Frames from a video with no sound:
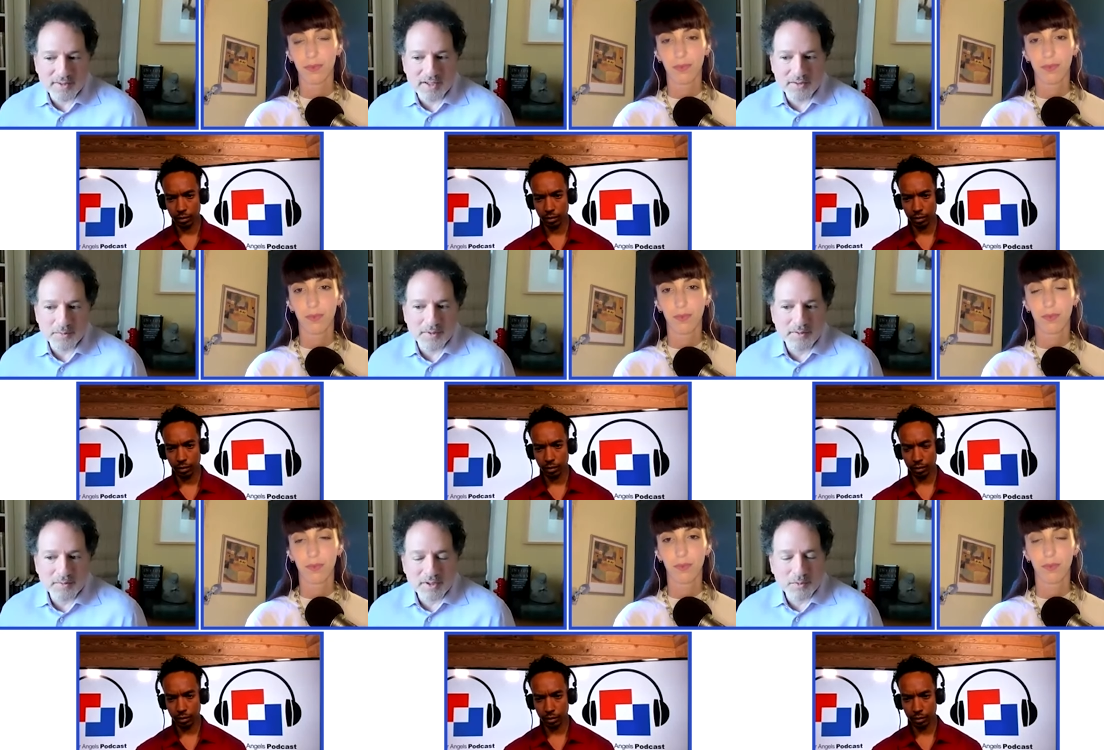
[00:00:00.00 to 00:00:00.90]
Speaker 1: else but
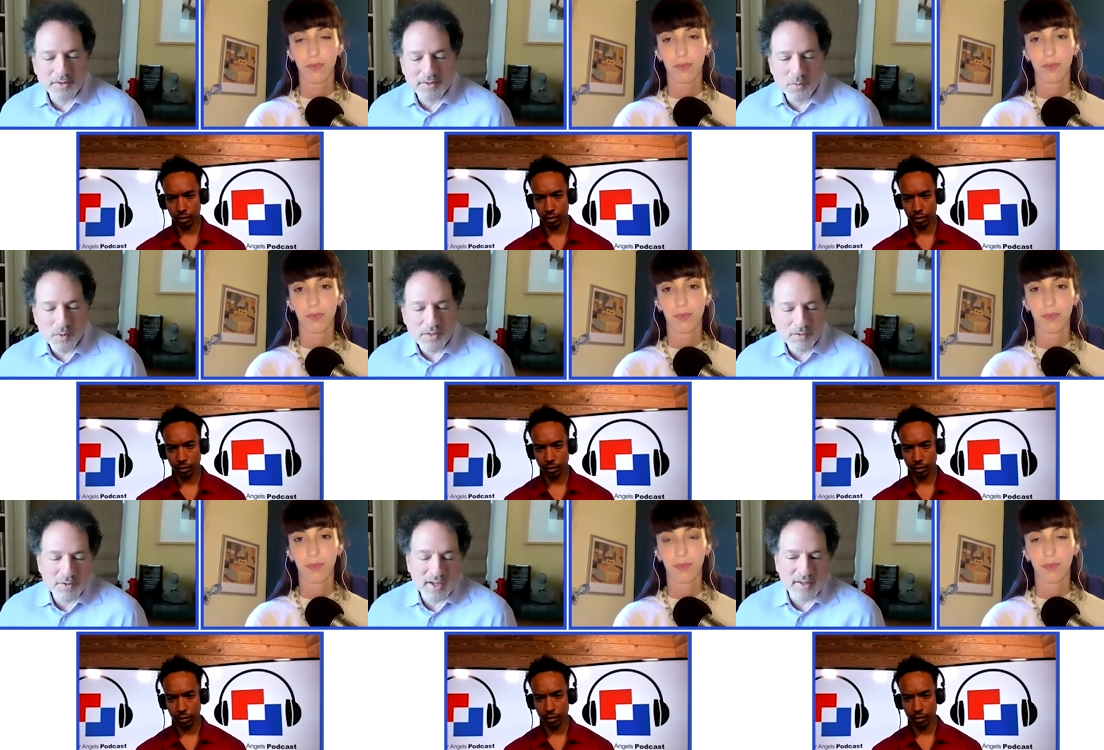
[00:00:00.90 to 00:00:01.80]
like what's the way
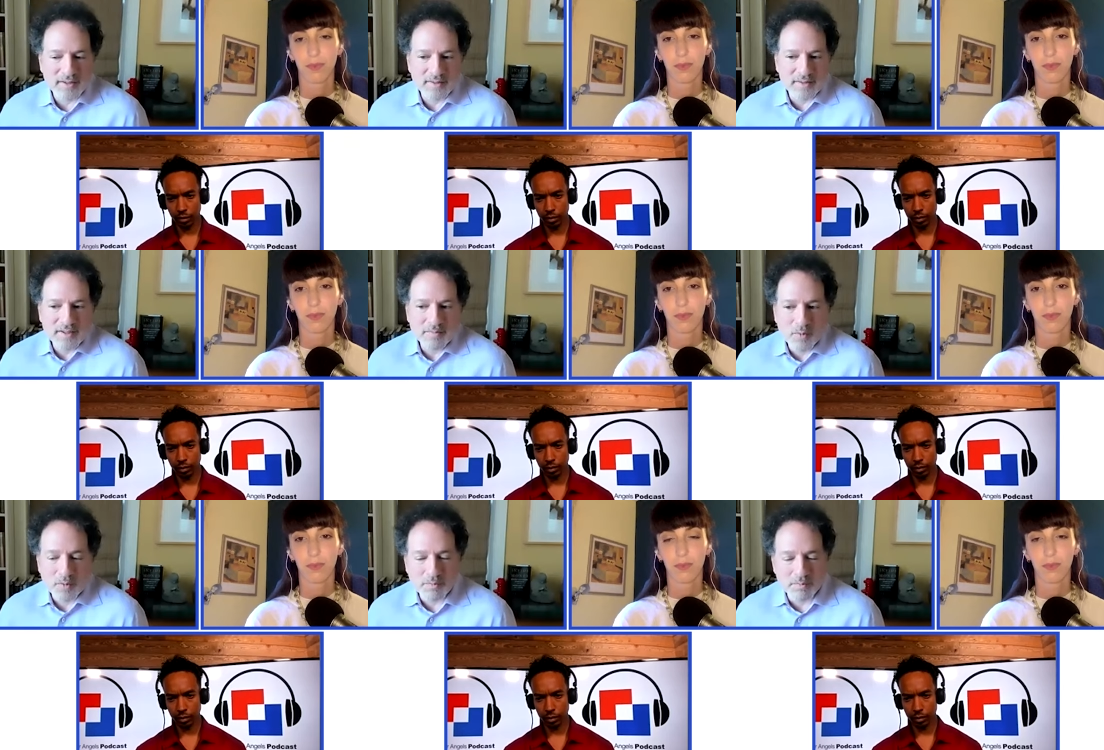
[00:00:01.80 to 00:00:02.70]
through that in
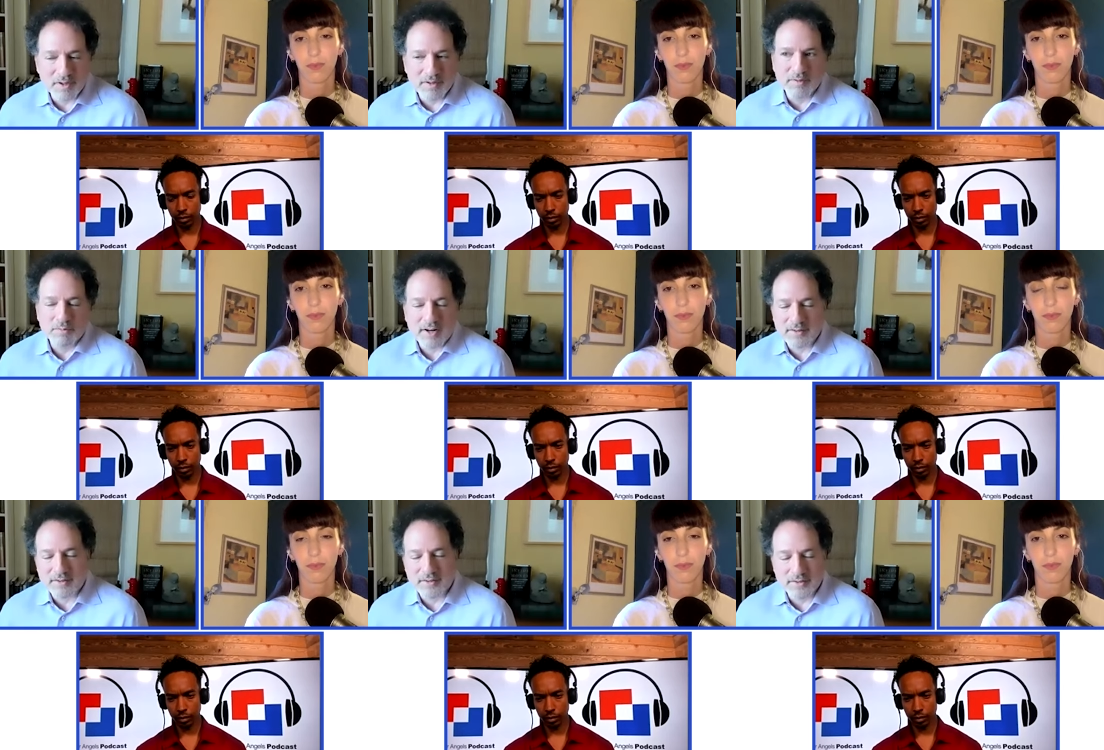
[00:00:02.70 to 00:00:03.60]
more even
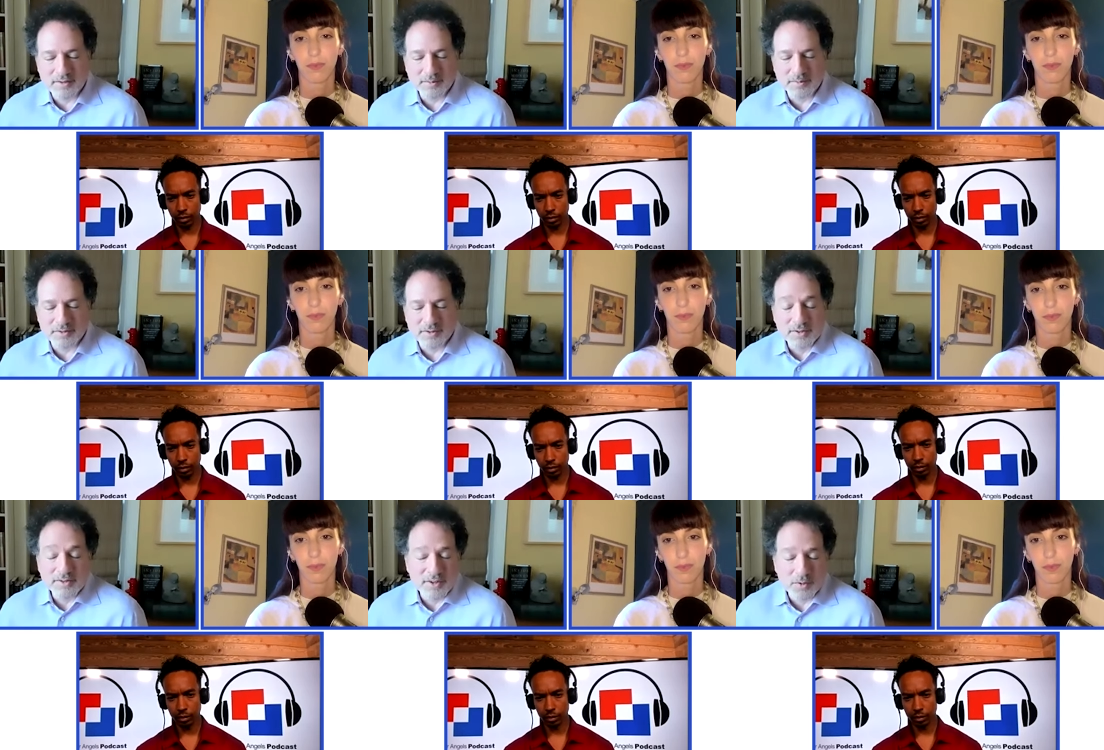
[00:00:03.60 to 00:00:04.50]
practical terms or
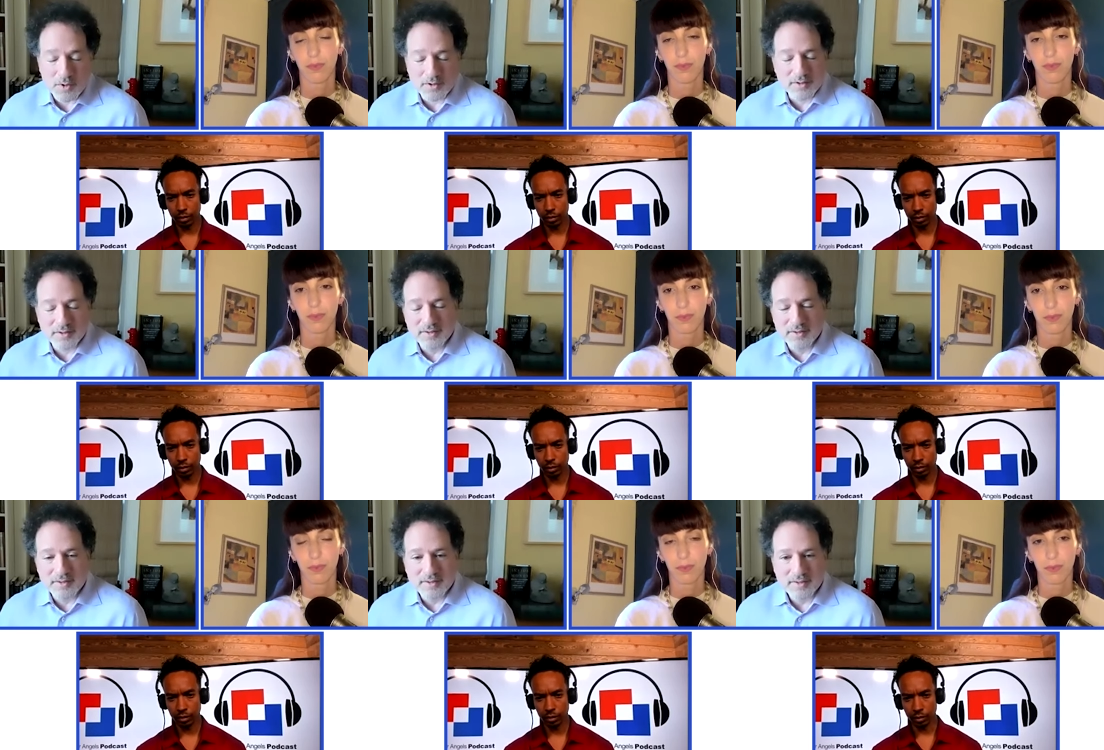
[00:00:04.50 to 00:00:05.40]
is there one
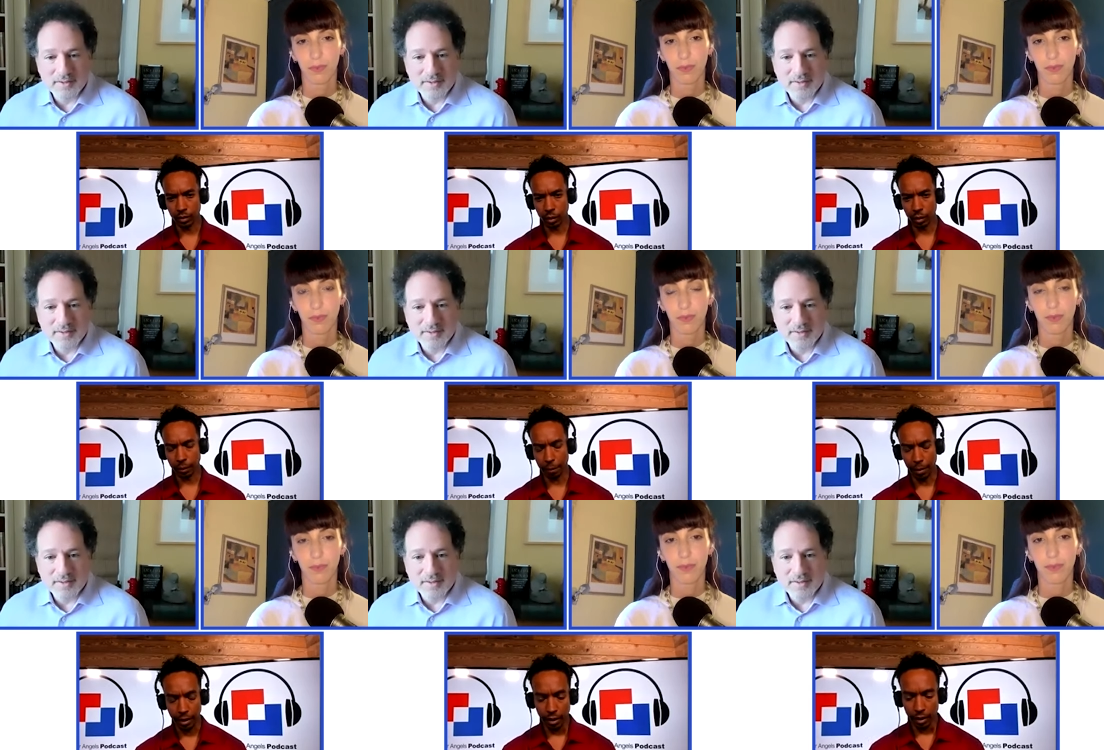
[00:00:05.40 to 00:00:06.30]
Speaker 2: mm, right
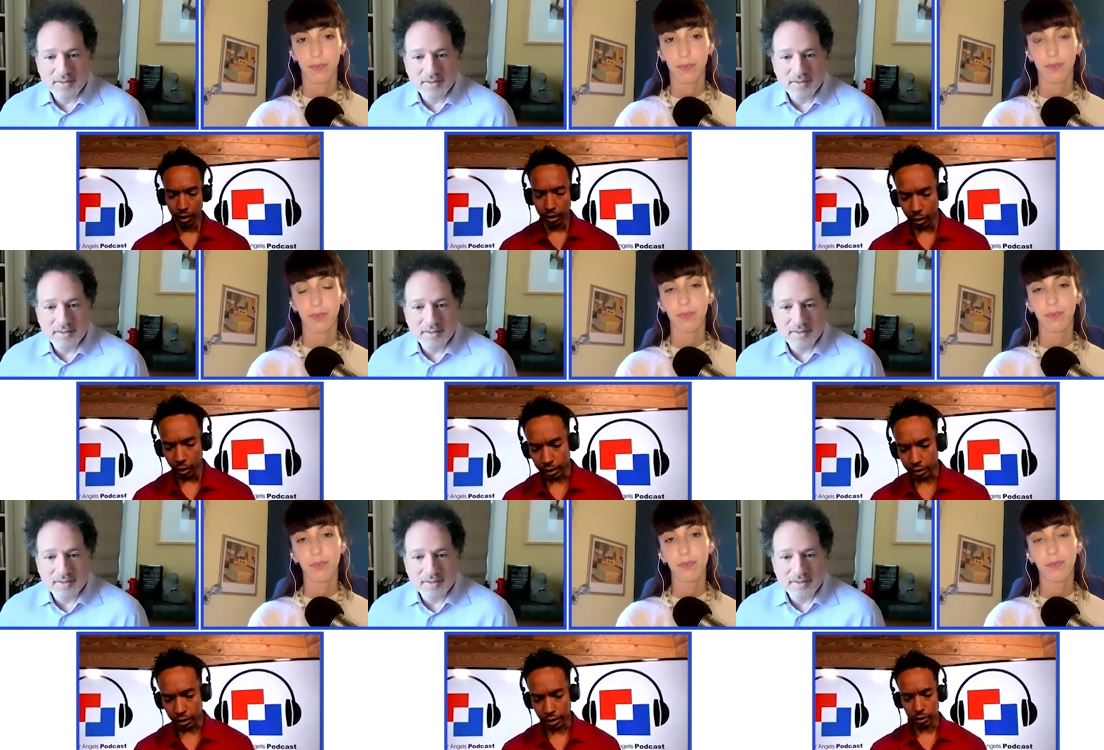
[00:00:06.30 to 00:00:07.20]
you know
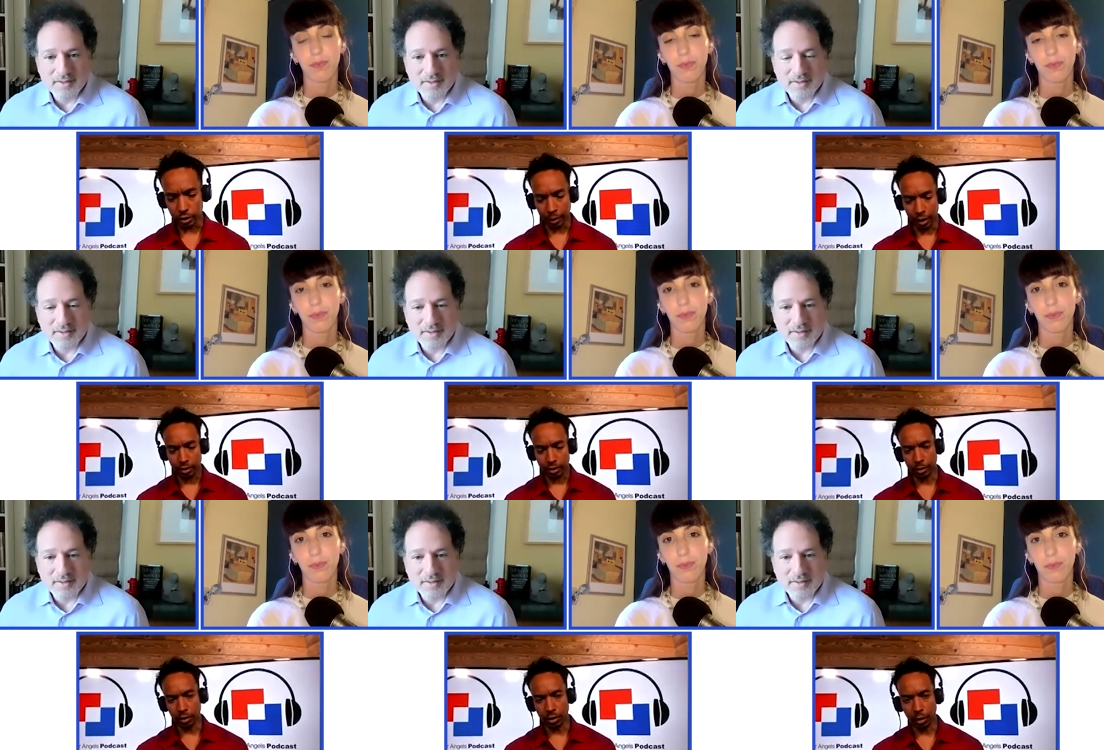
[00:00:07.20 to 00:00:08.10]
it's it's
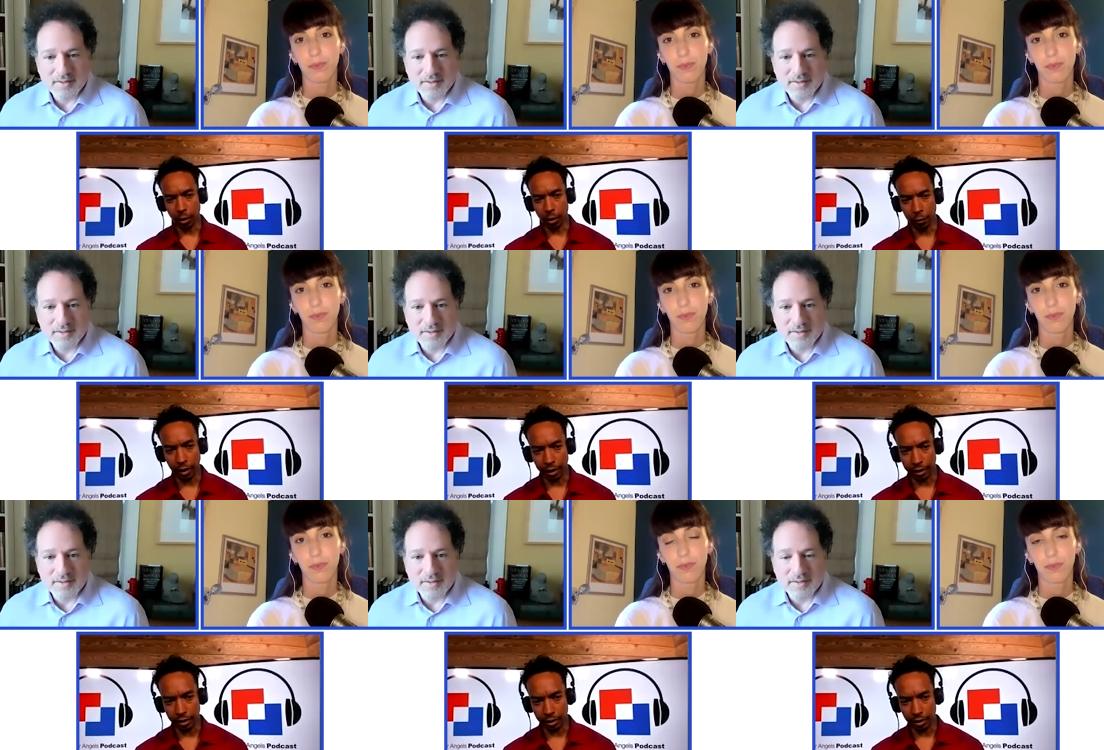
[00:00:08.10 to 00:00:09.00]
possible
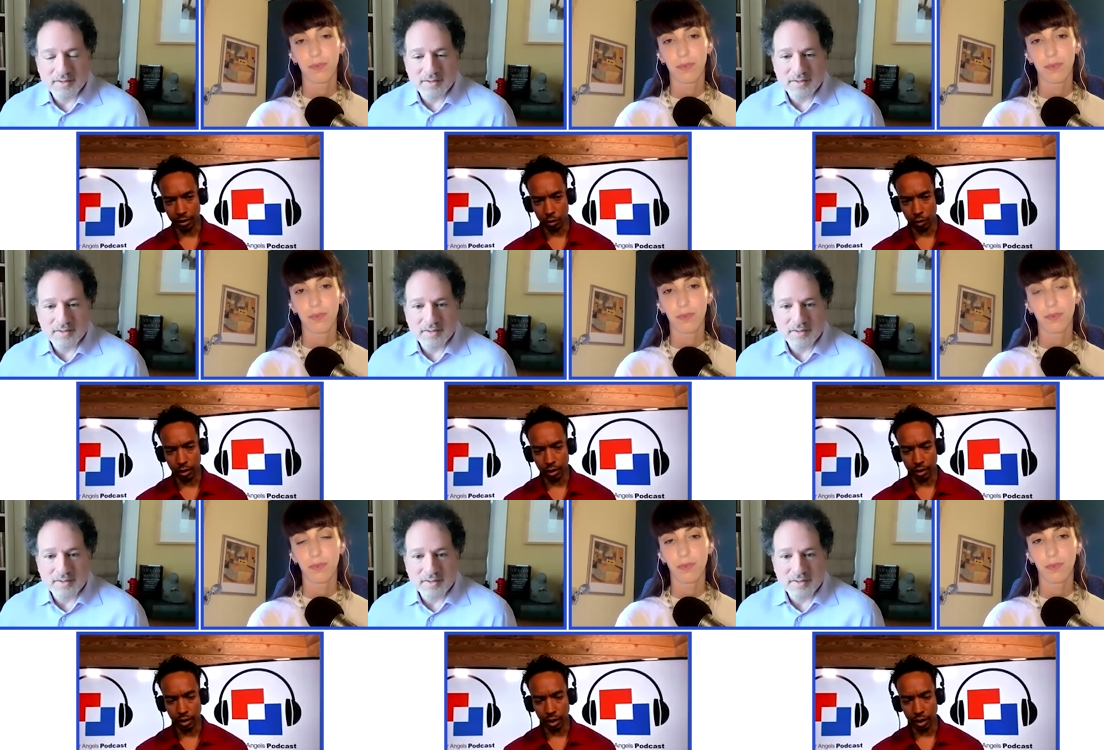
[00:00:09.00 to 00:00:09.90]
that
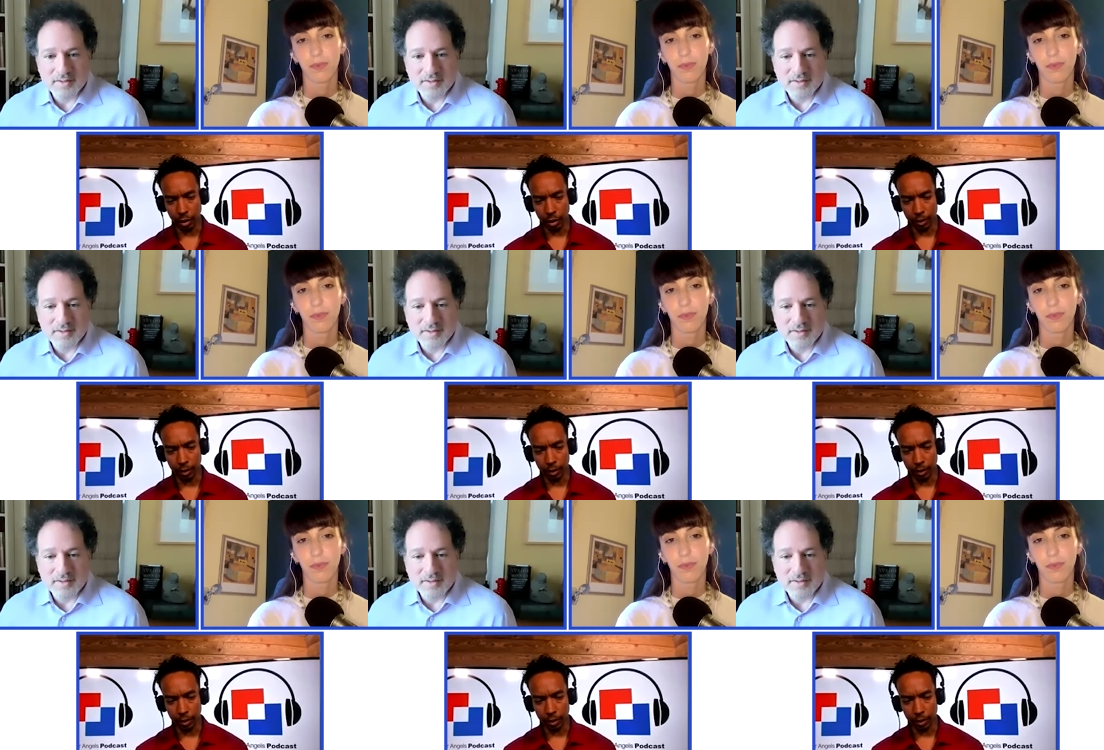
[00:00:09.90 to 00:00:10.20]
we are